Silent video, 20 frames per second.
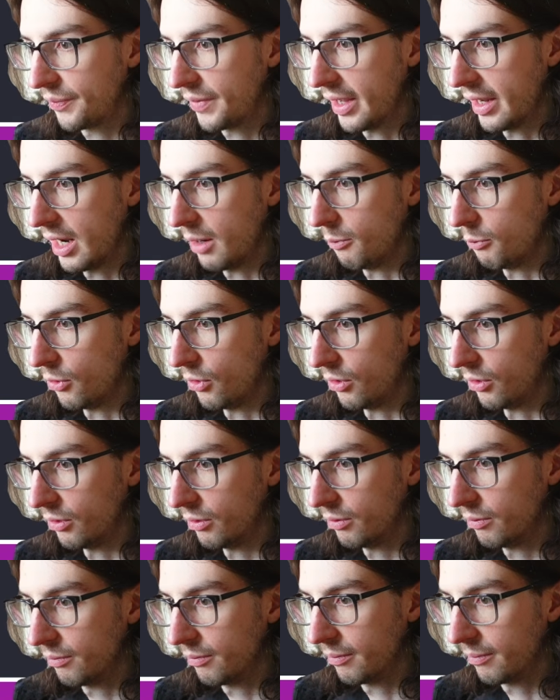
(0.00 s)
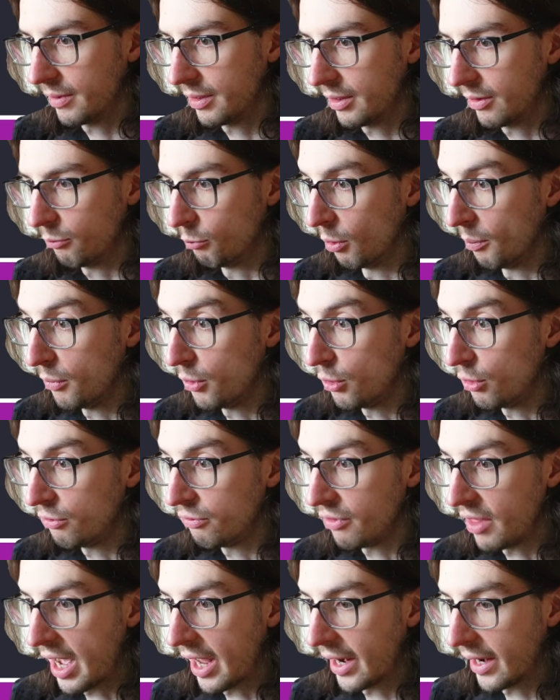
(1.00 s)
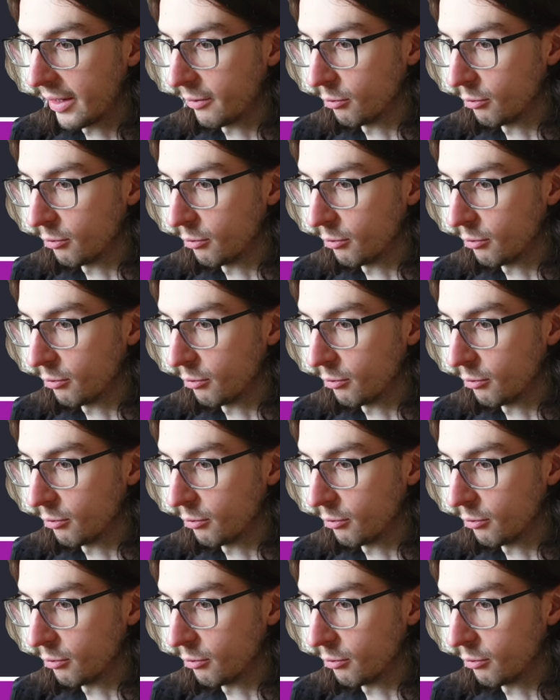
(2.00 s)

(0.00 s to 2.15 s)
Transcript: and I will remove that